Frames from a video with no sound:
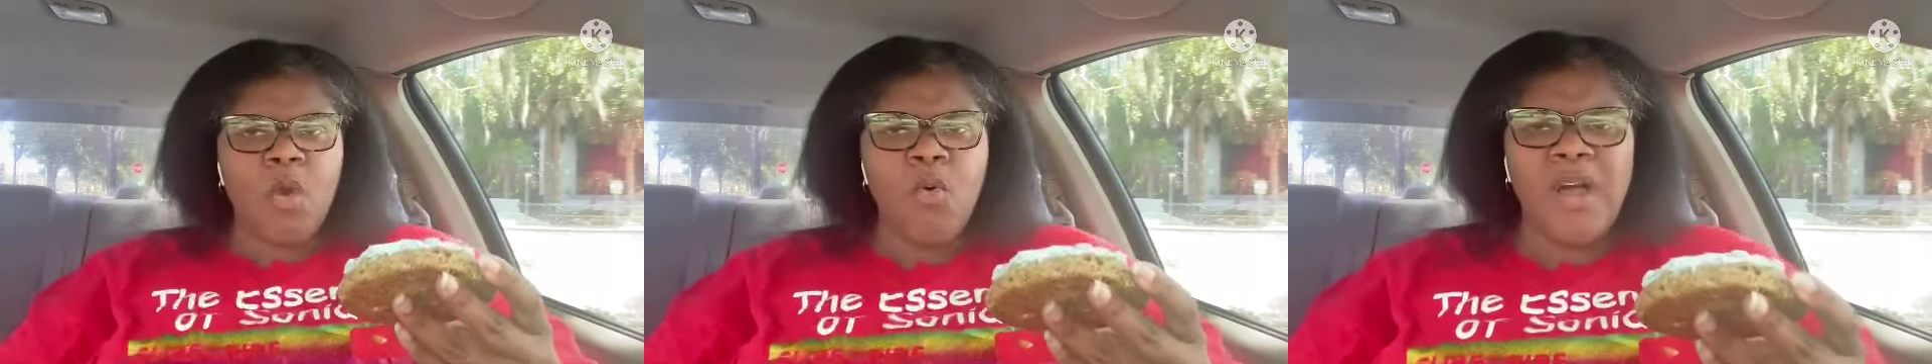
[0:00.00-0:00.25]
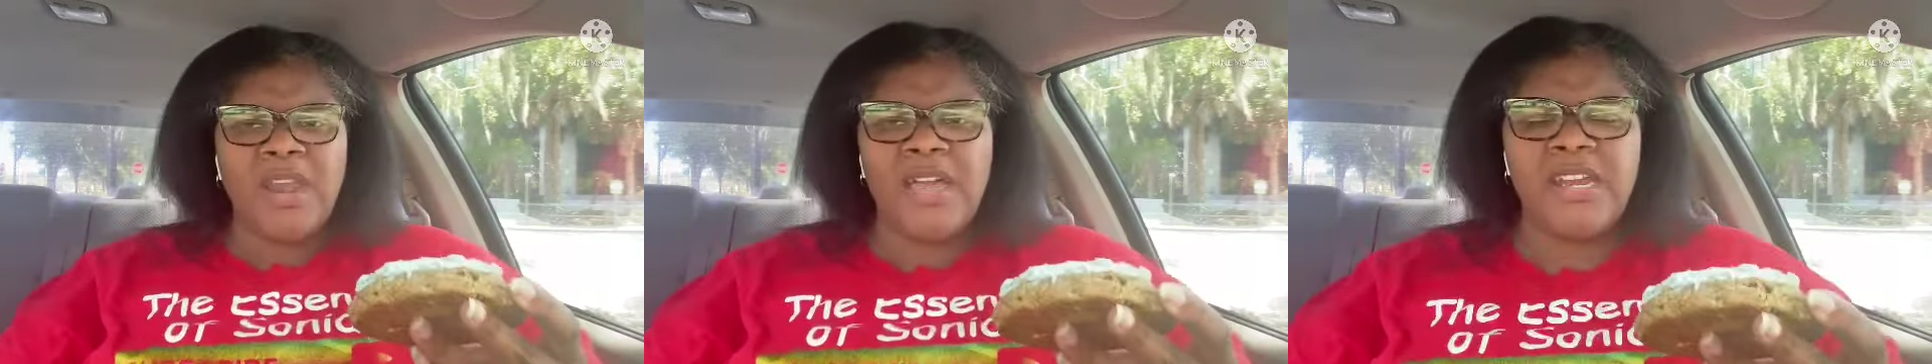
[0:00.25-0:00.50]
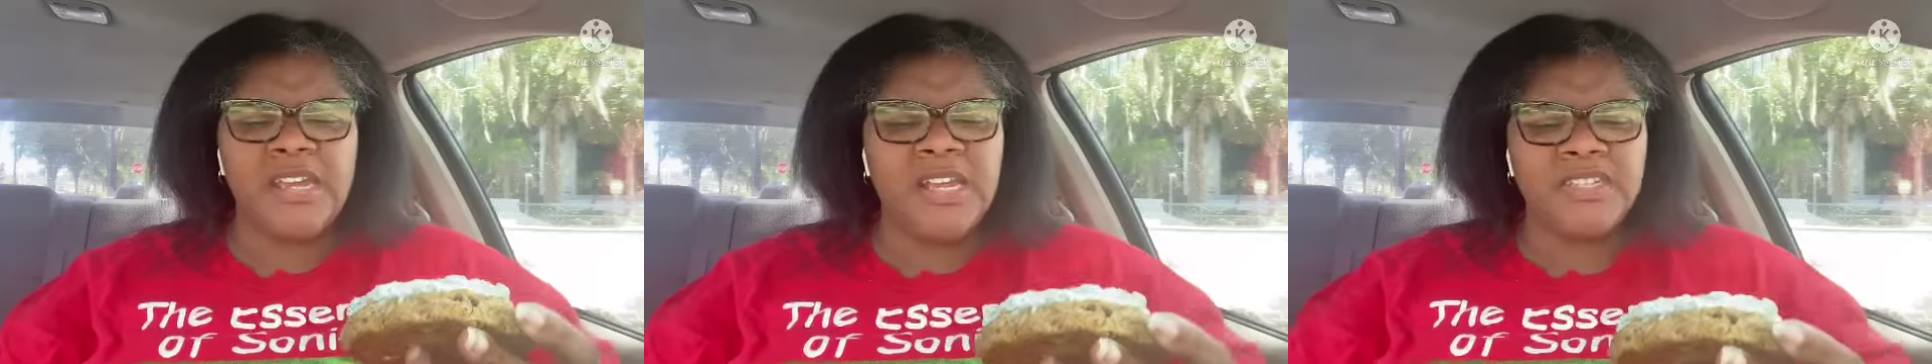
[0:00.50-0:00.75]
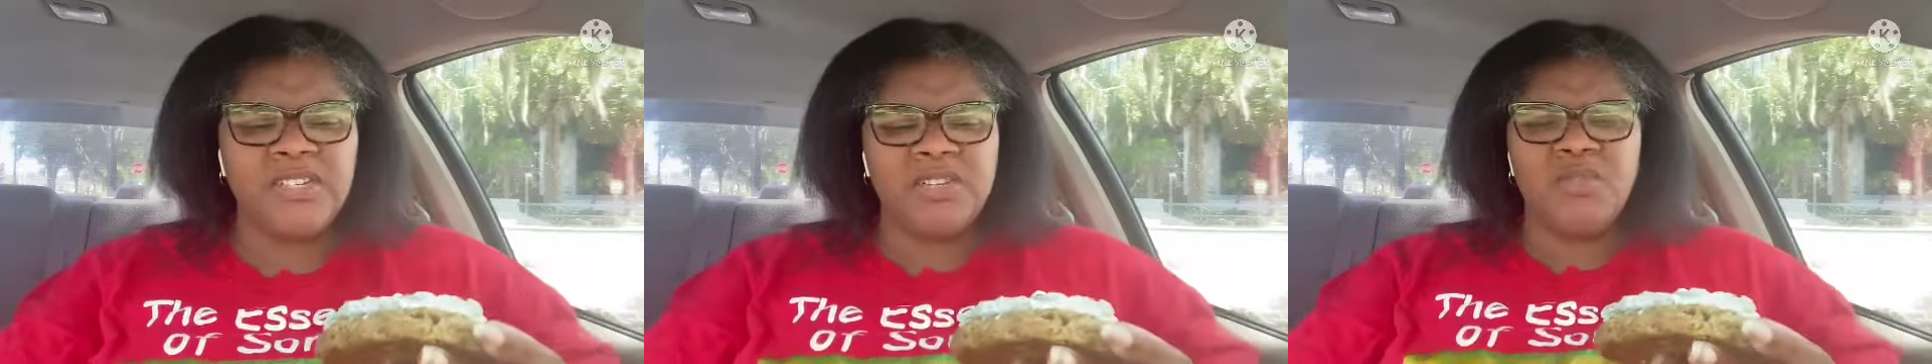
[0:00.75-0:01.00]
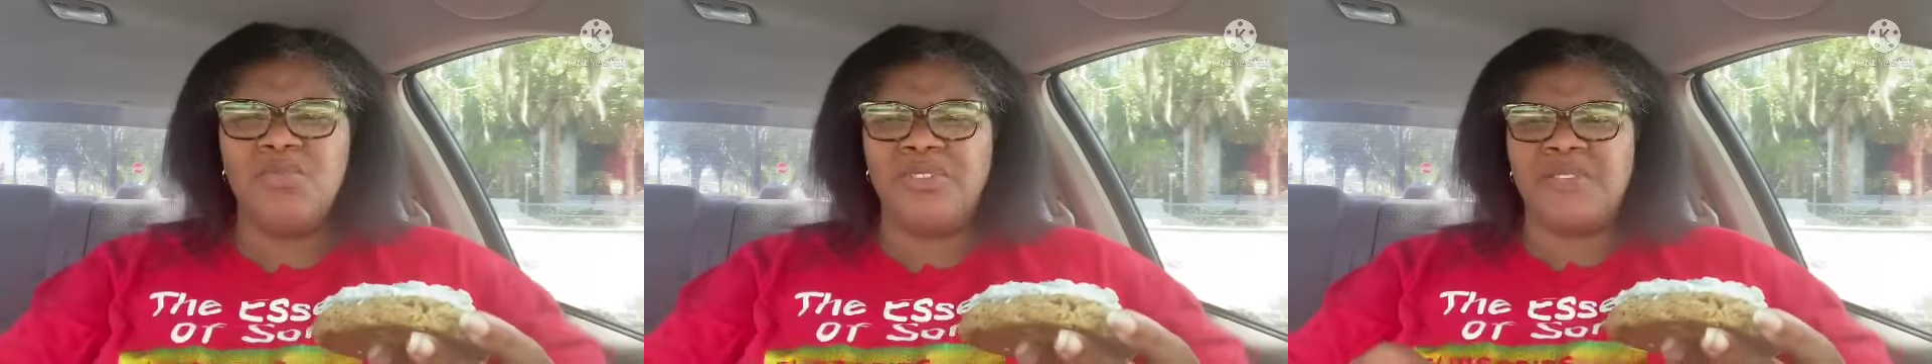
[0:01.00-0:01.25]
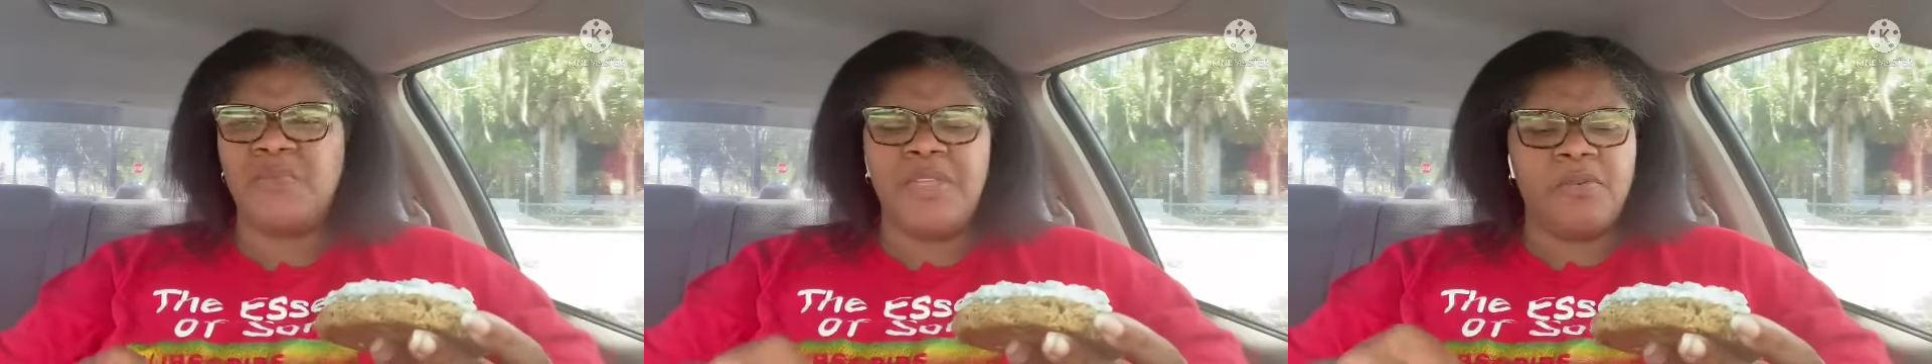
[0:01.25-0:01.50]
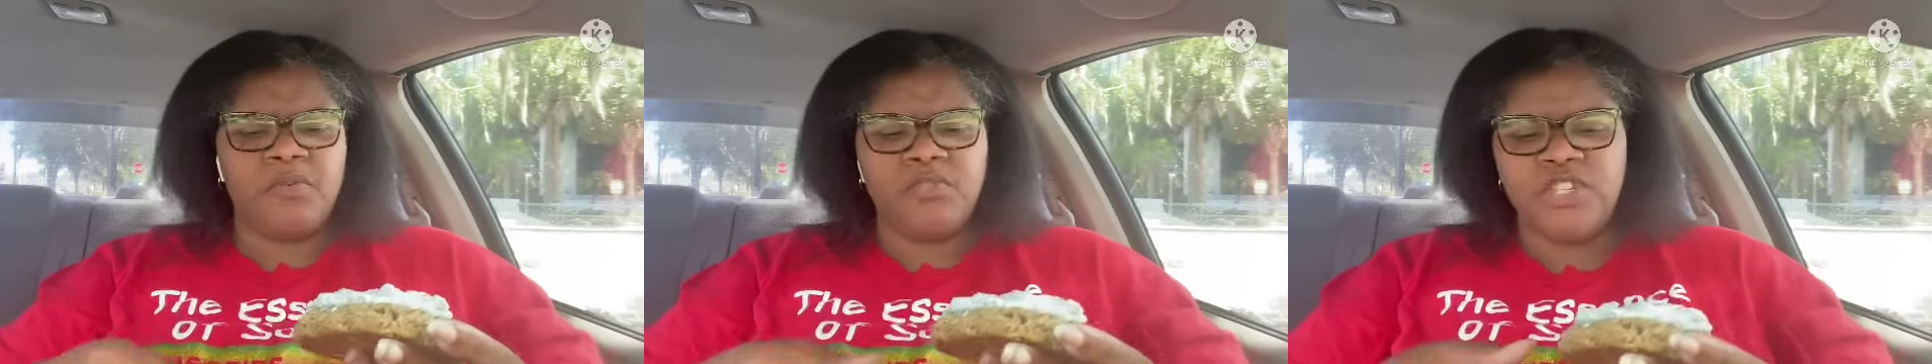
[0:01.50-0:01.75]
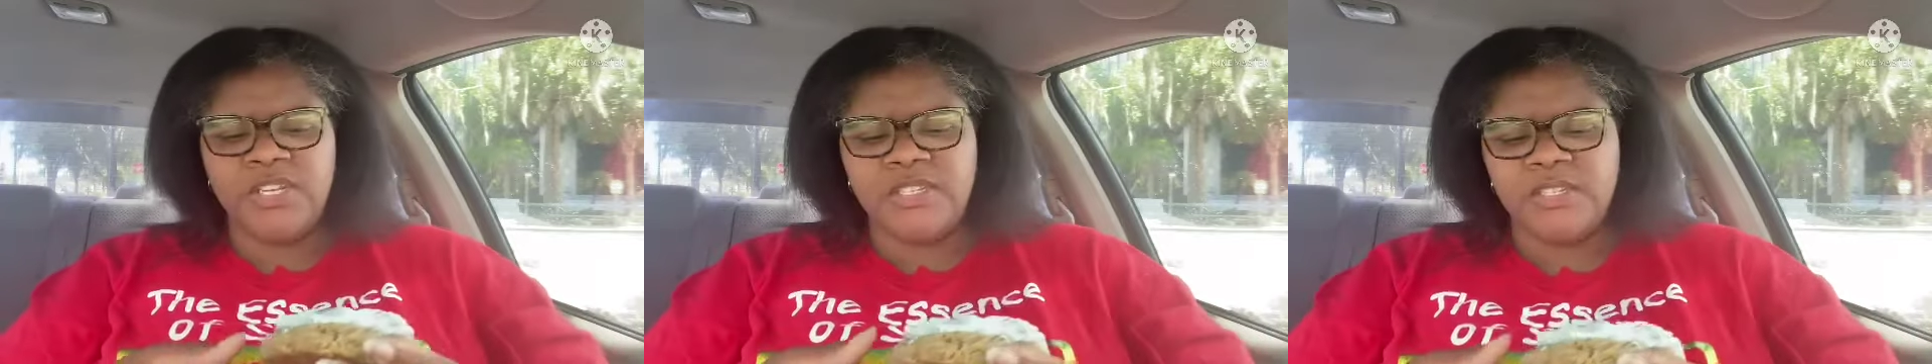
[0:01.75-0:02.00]
Ooh, I like that. That's good. Ooh, it's sweet.
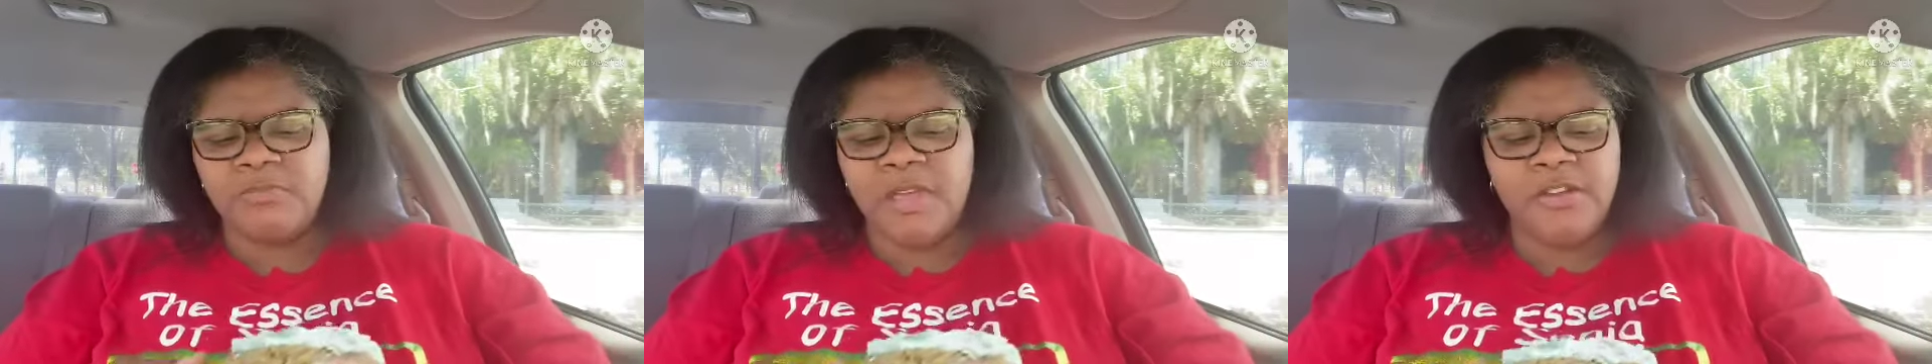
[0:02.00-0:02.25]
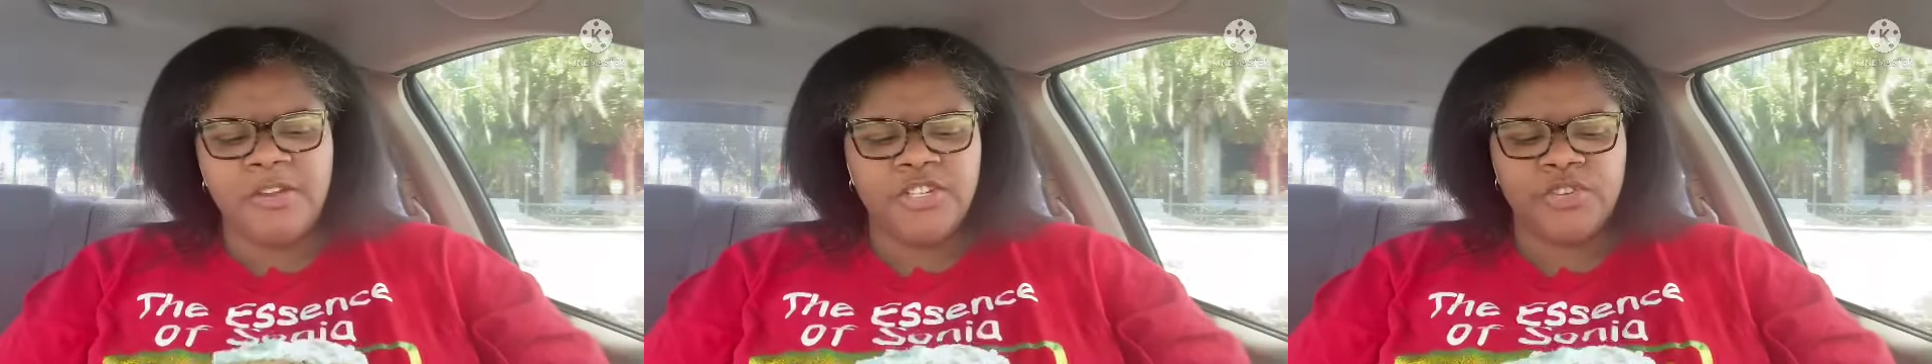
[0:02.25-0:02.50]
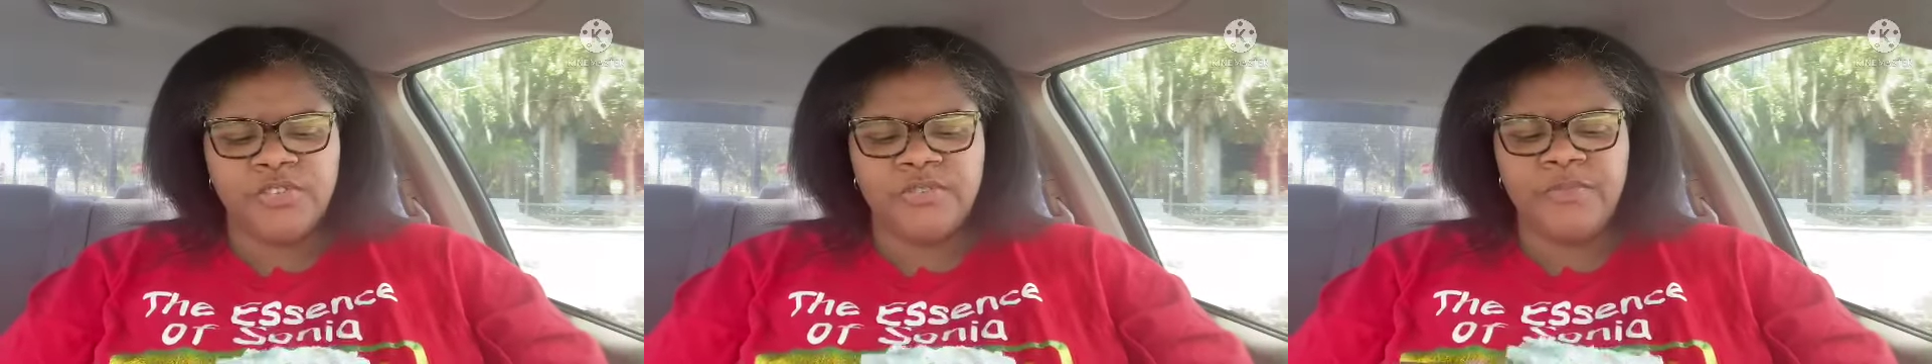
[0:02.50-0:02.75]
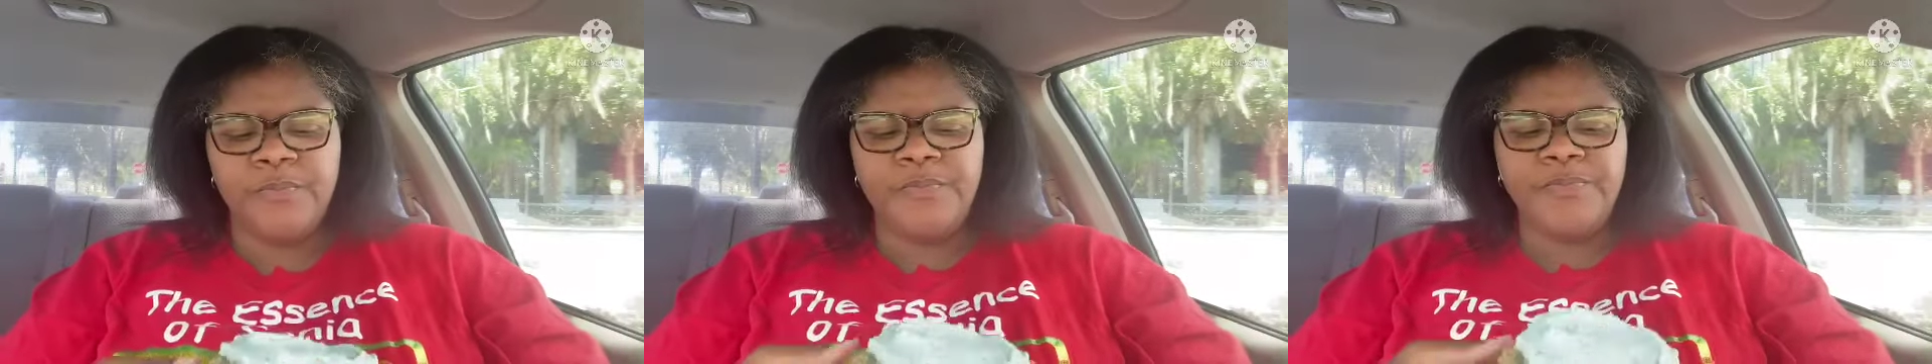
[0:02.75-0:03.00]
Jesus, Mary and Joseph.